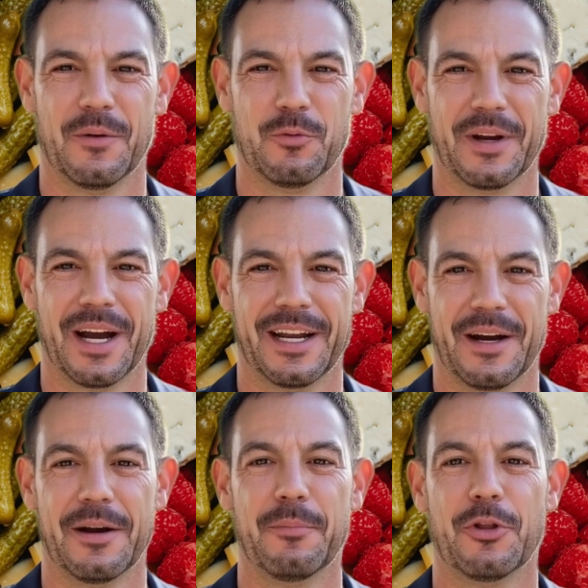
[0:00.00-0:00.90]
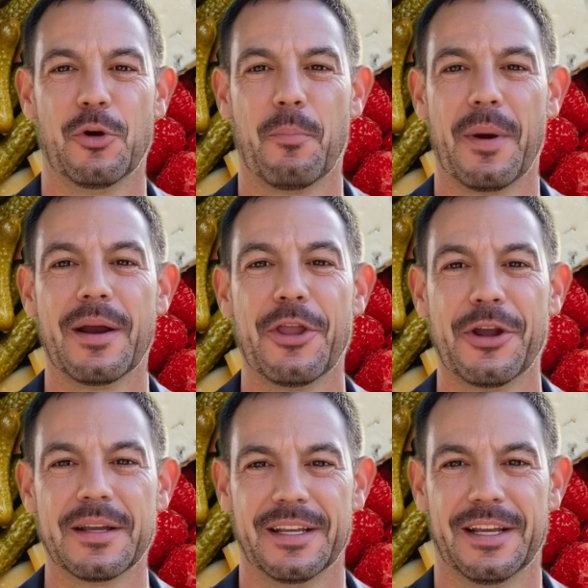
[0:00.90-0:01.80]
relying on them too much
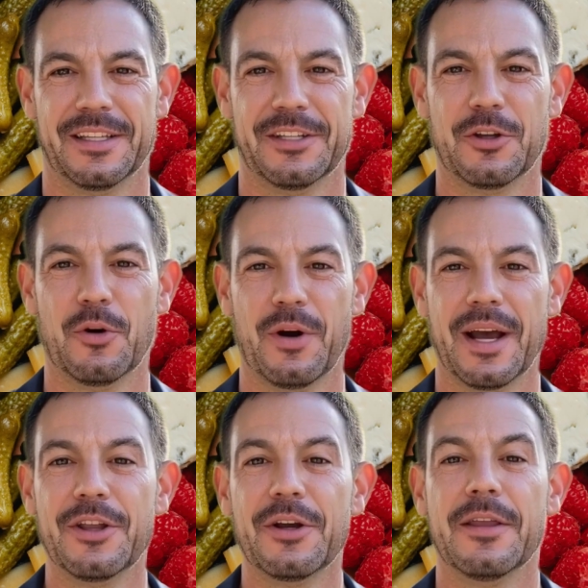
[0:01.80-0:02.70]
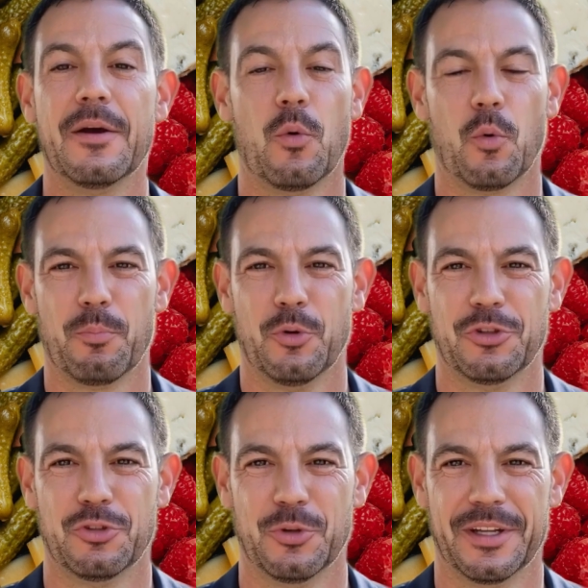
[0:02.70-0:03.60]
can lead to crashes or mood
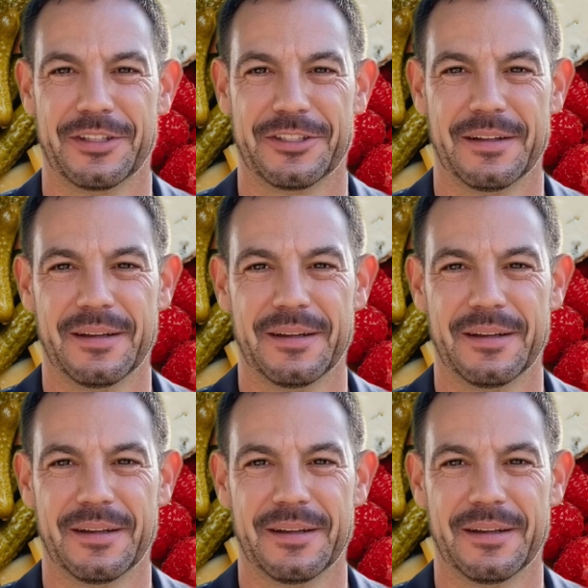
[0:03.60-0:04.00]
swings.